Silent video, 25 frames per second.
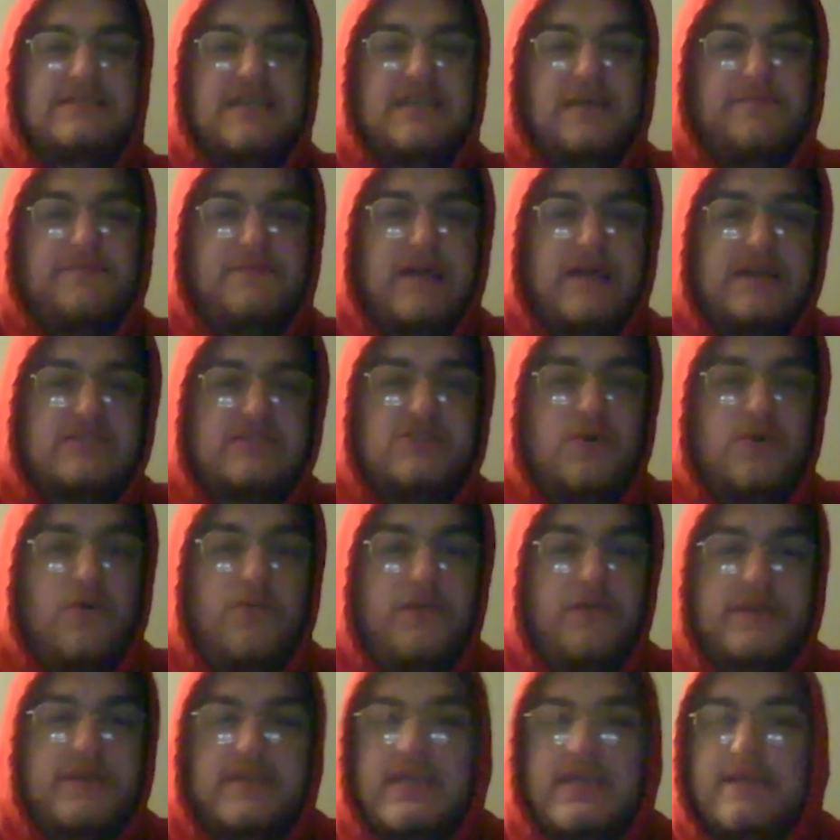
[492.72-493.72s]
came. That's the
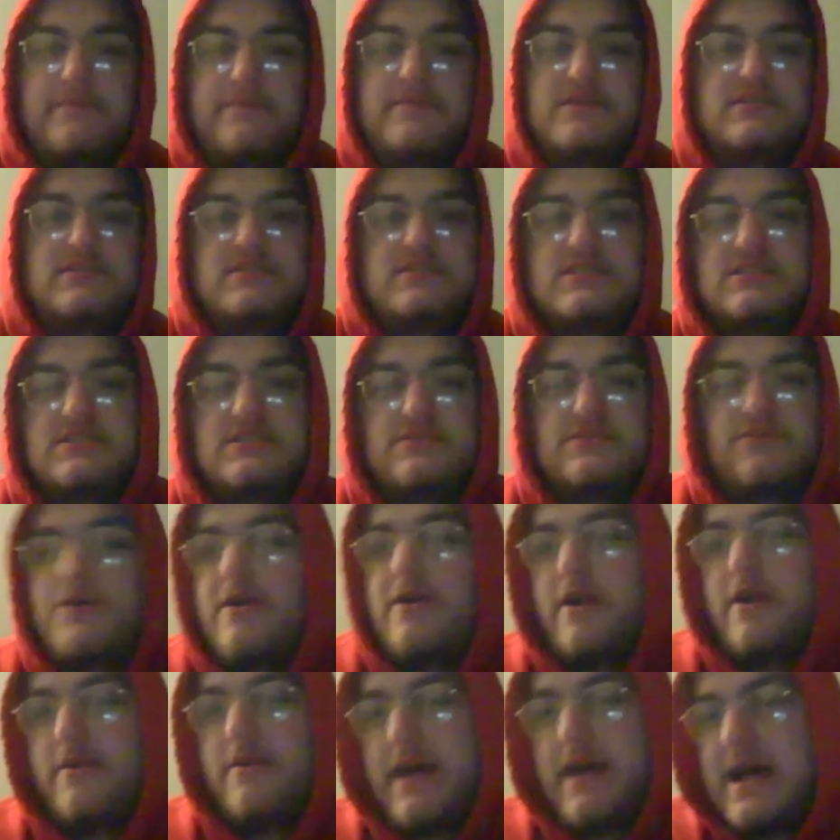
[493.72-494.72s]
only game this season
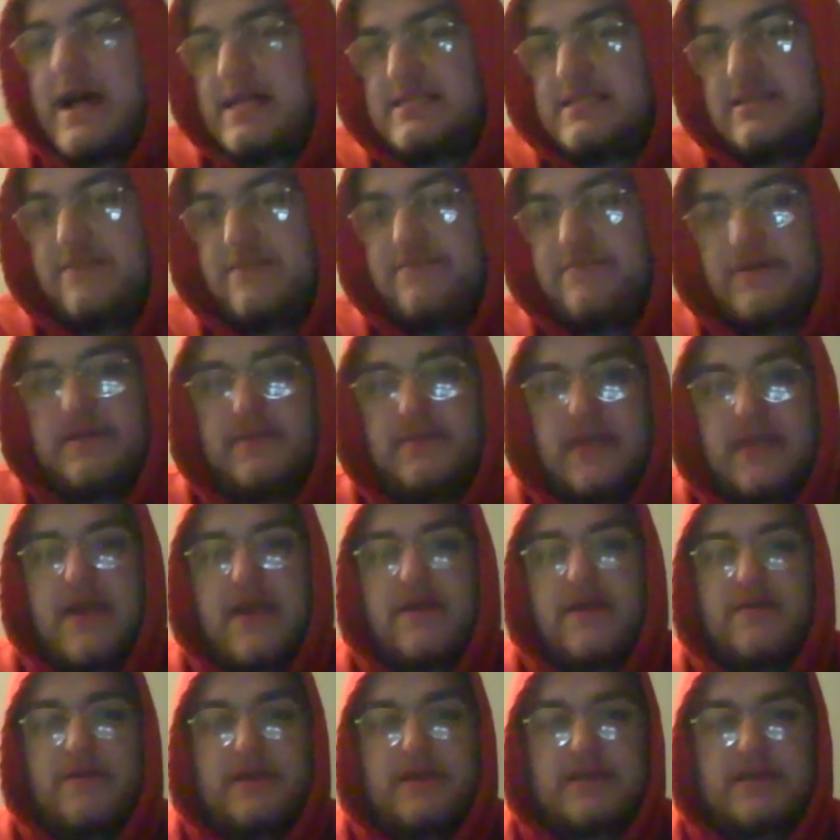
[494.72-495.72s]
where our bats have been
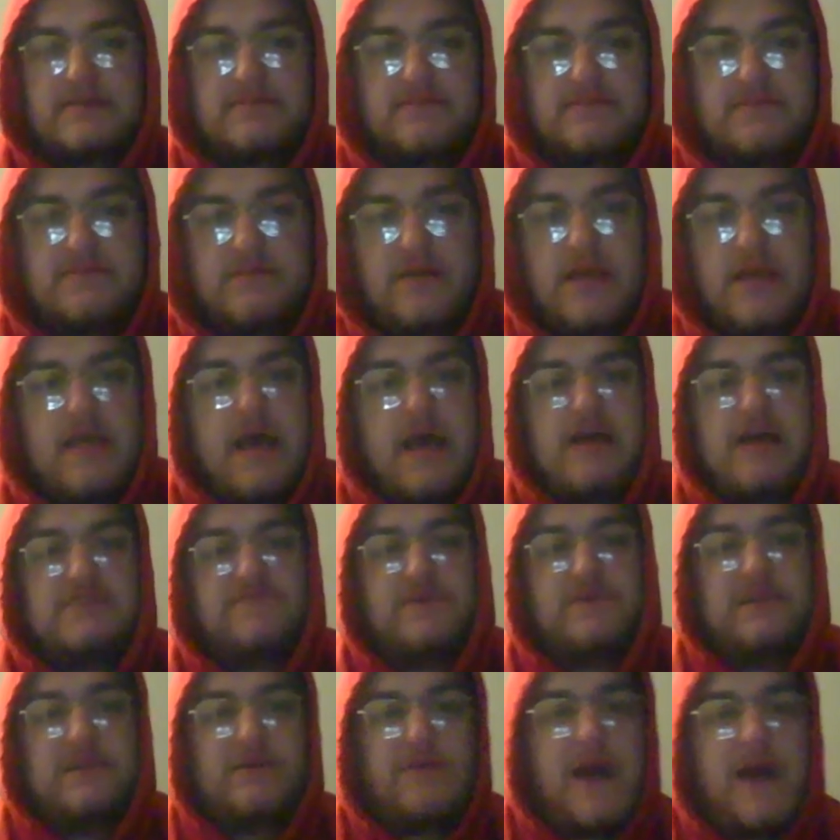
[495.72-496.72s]
there. Like it has
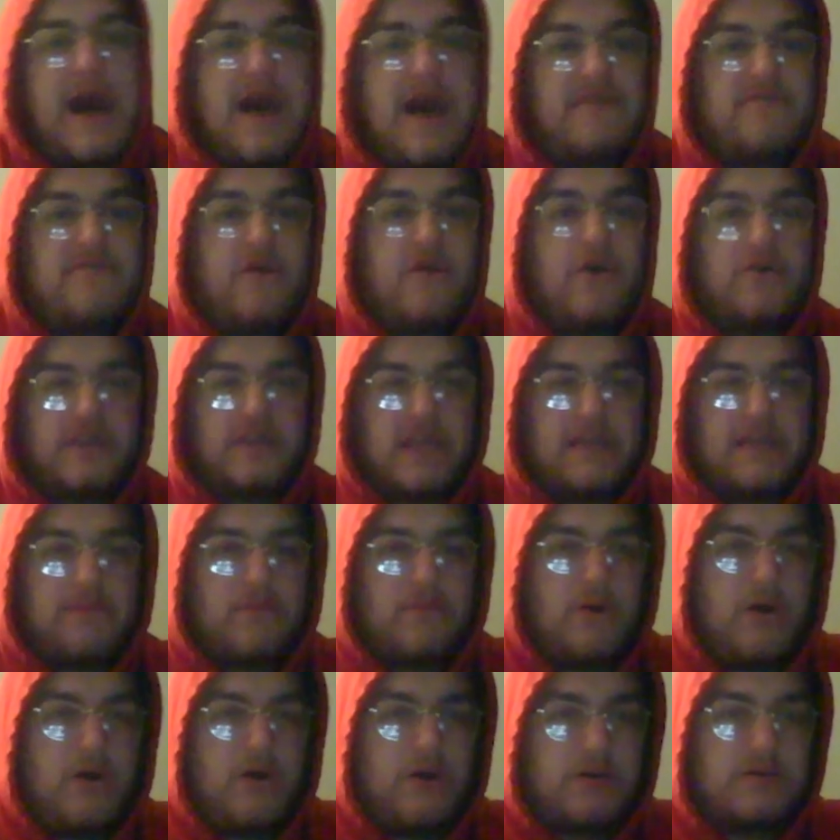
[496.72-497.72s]
been alive all
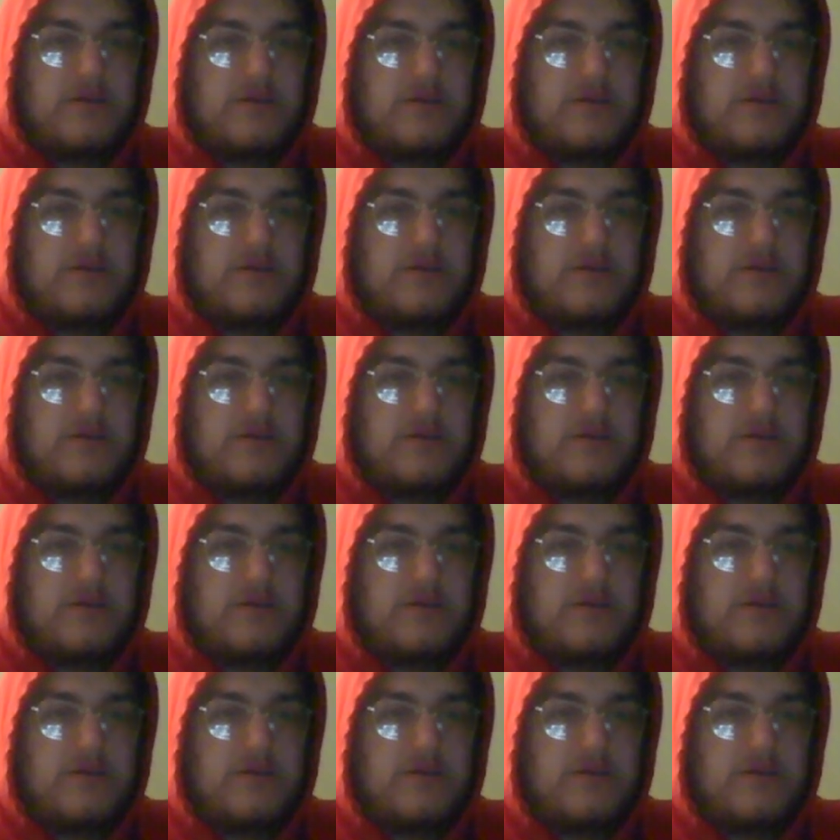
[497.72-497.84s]
game long.